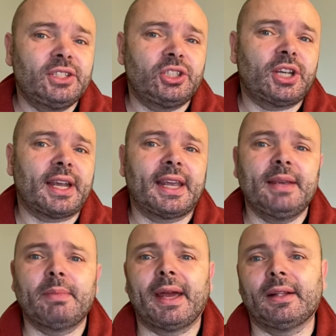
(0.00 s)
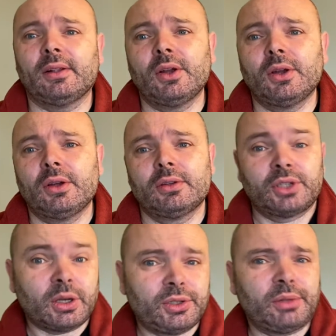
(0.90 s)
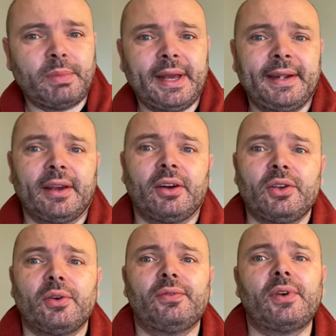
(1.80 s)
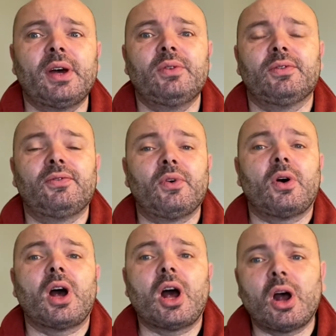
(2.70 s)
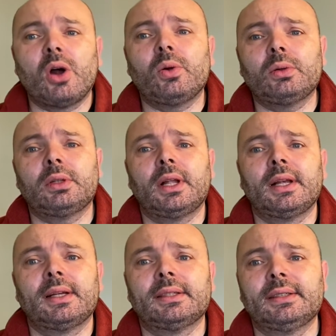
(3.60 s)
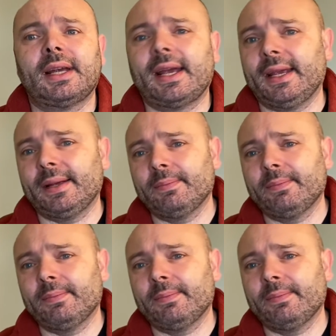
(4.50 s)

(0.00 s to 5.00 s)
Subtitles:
check email, social media or your phone for a whole day?